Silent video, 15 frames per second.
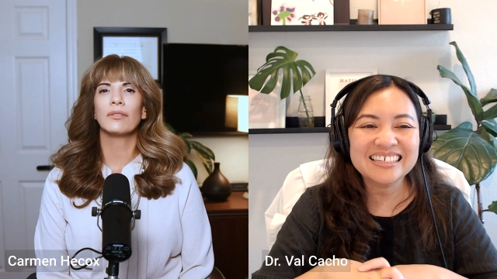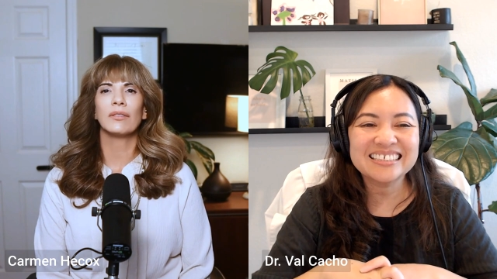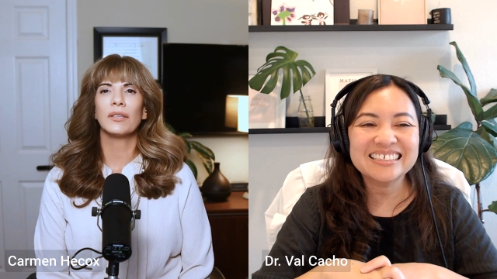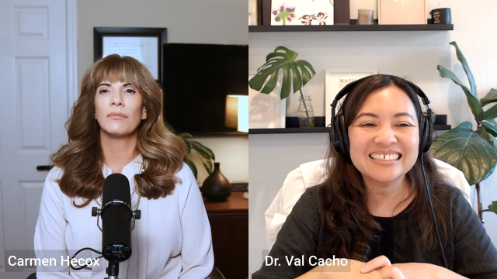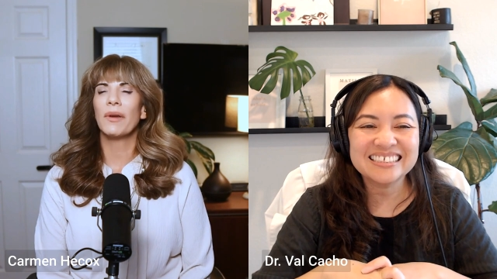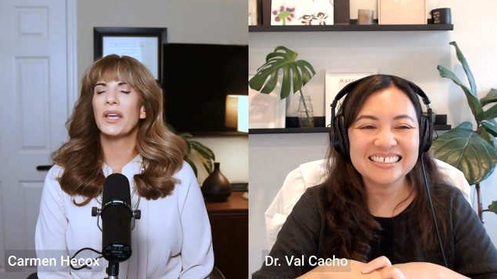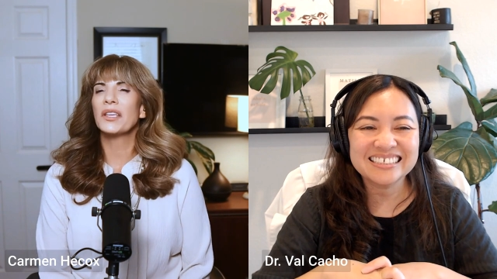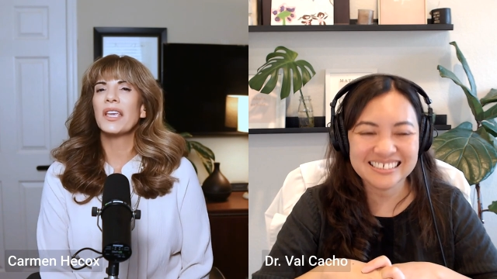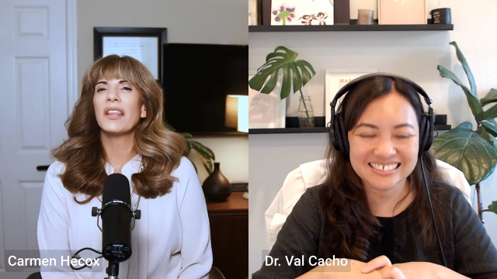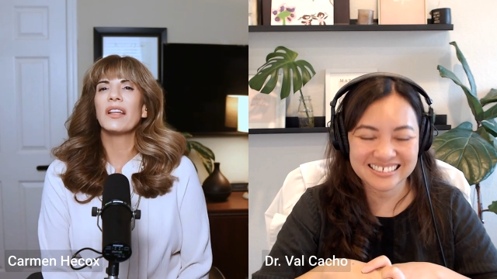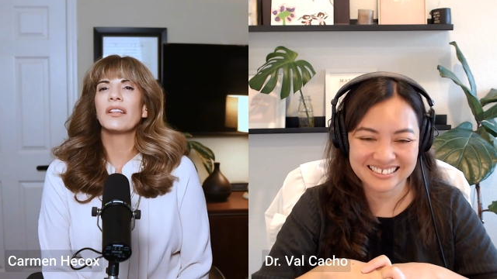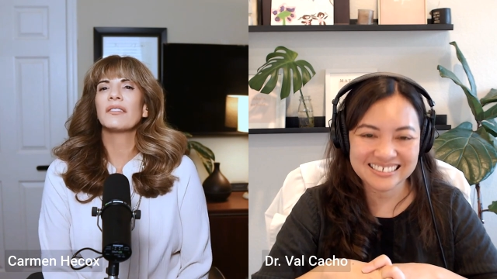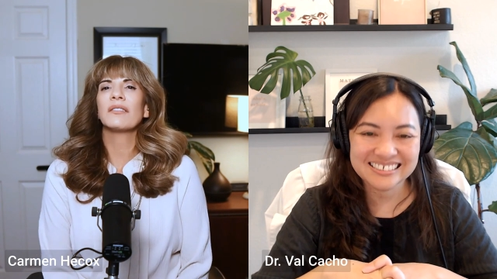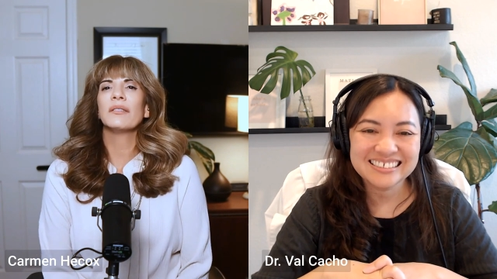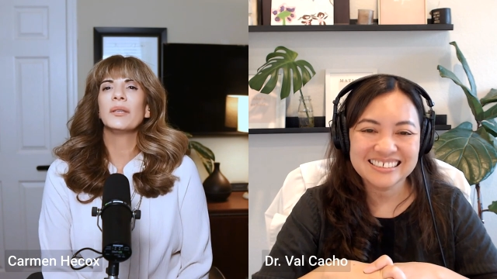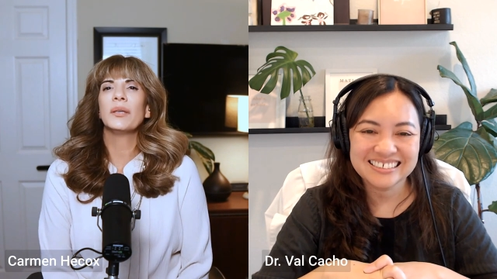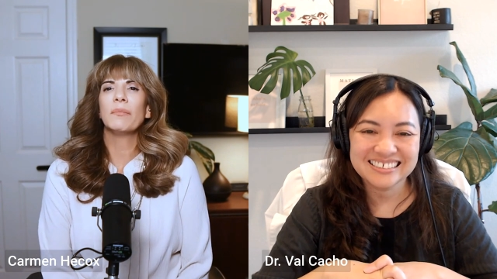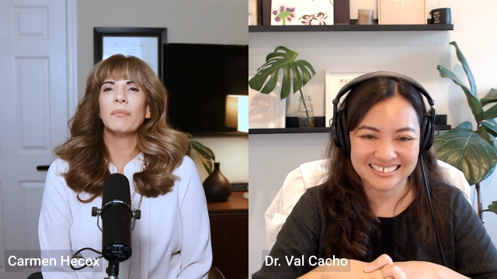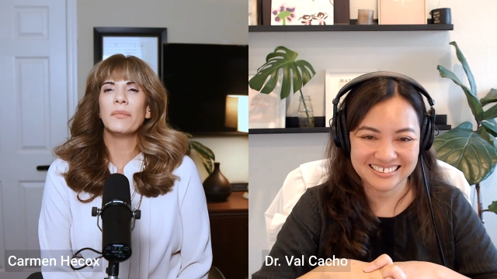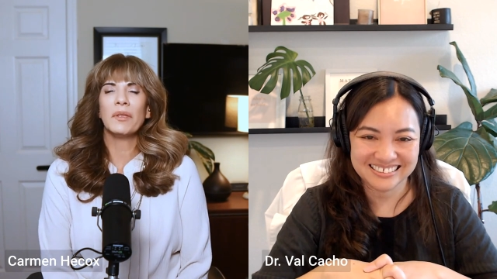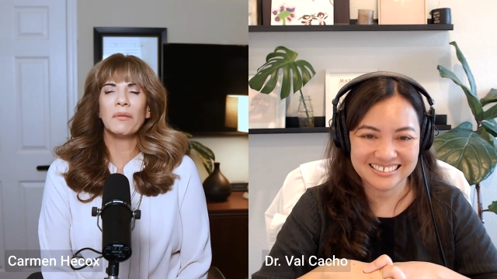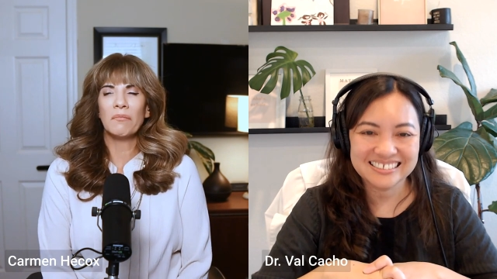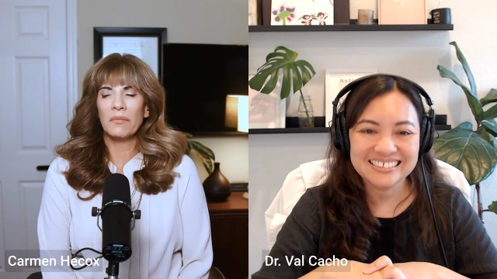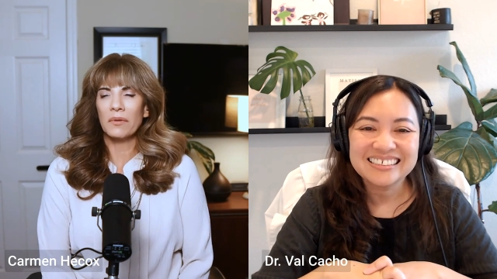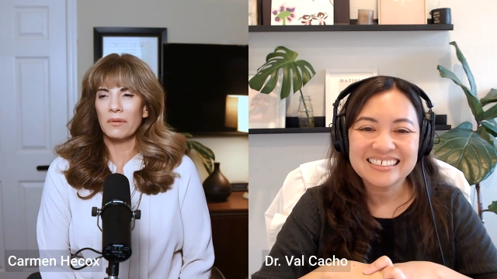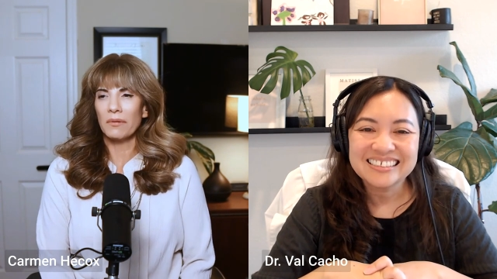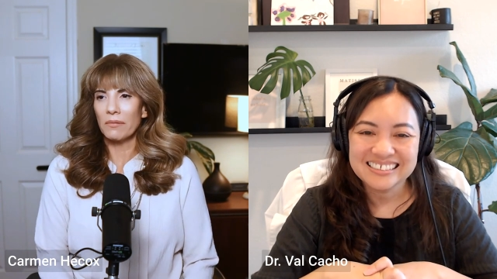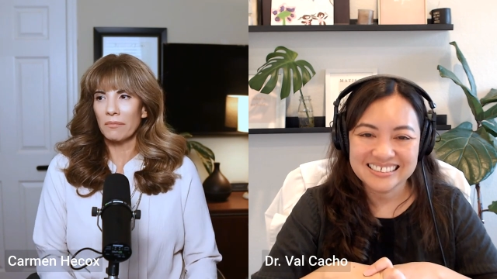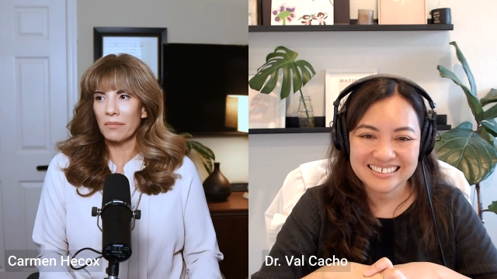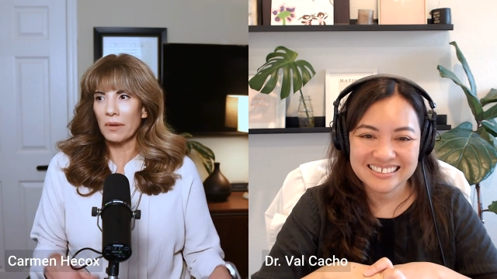Speaker 1: sleep. I cannot sleep in
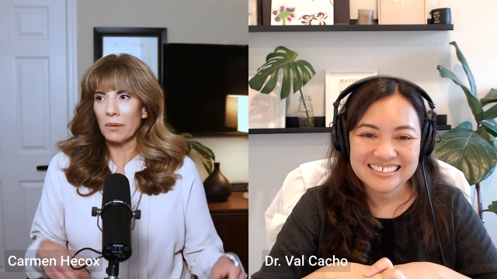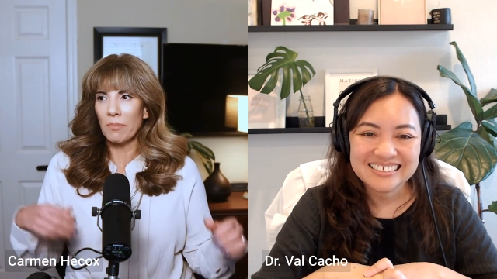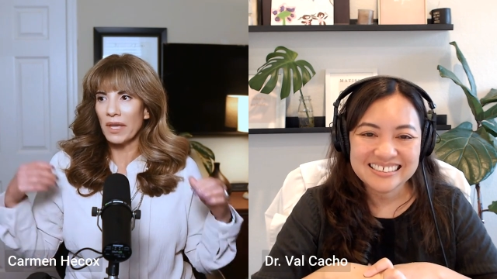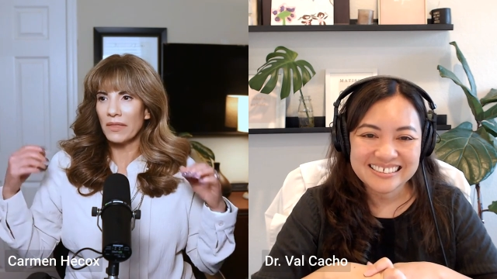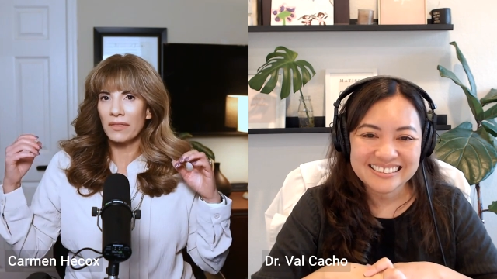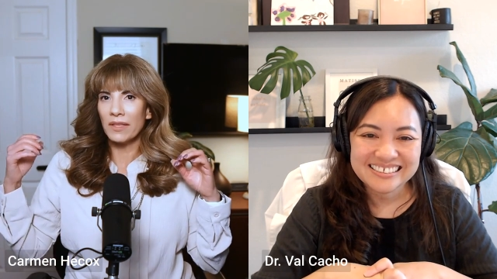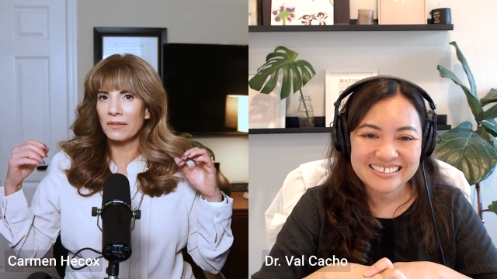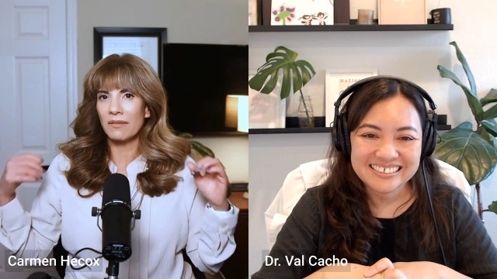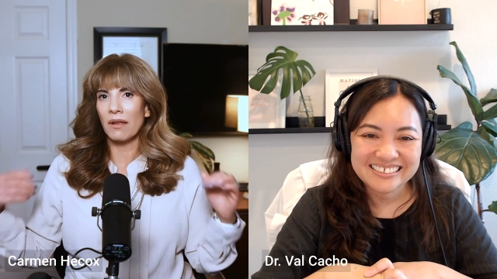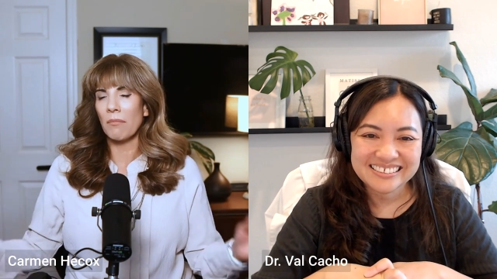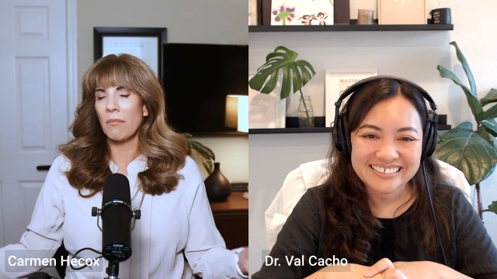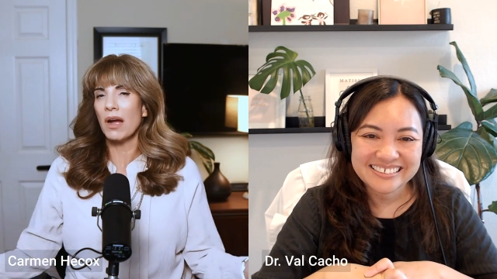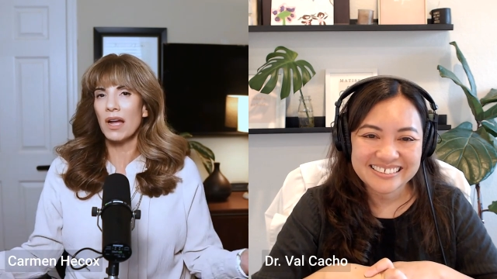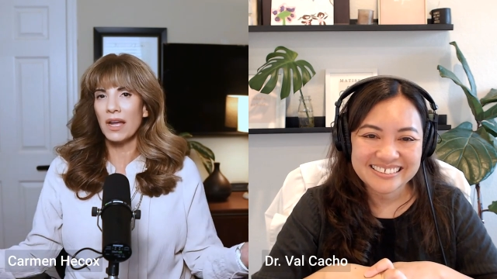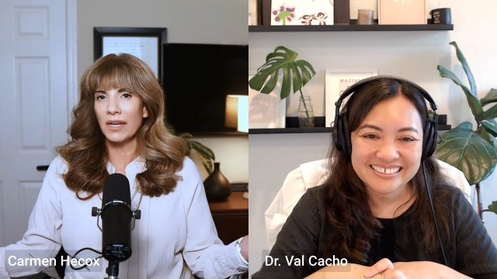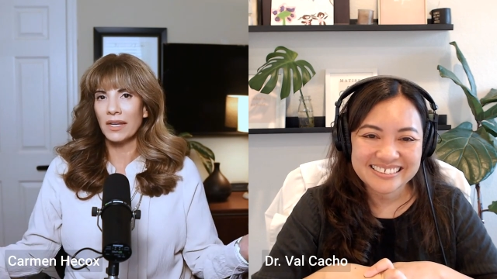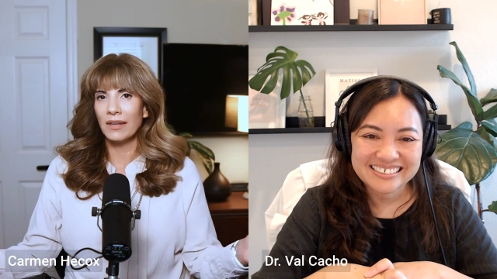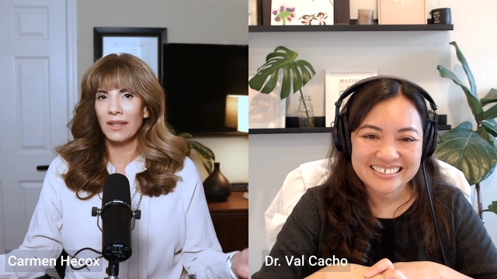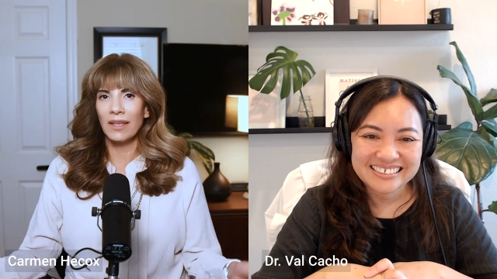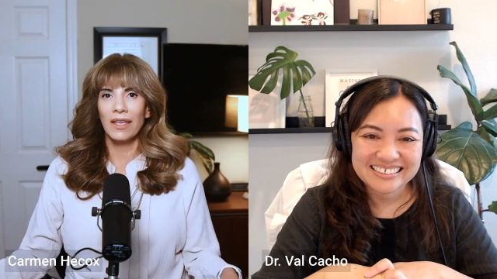a bed that's not mine.